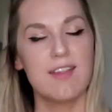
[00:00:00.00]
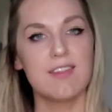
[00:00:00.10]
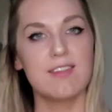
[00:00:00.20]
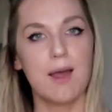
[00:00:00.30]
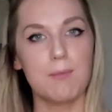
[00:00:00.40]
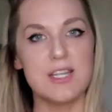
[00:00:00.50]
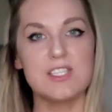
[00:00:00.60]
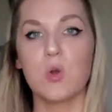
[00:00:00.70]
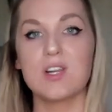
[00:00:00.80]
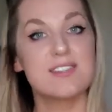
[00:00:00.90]
then that
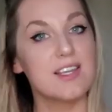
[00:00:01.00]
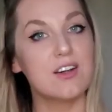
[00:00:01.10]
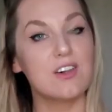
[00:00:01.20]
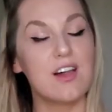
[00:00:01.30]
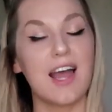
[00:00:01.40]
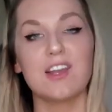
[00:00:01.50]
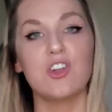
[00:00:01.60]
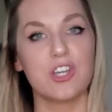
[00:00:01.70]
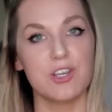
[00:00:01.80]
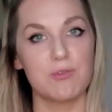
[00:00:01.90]
means you are single
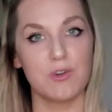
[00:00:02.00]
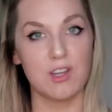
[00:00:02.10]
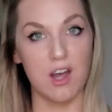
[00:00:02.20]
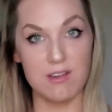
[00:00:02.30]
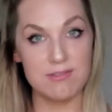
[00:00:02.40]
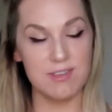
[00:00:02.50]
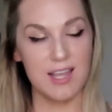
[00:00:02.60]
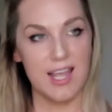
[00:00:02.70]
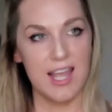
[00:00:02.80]
and looking for love.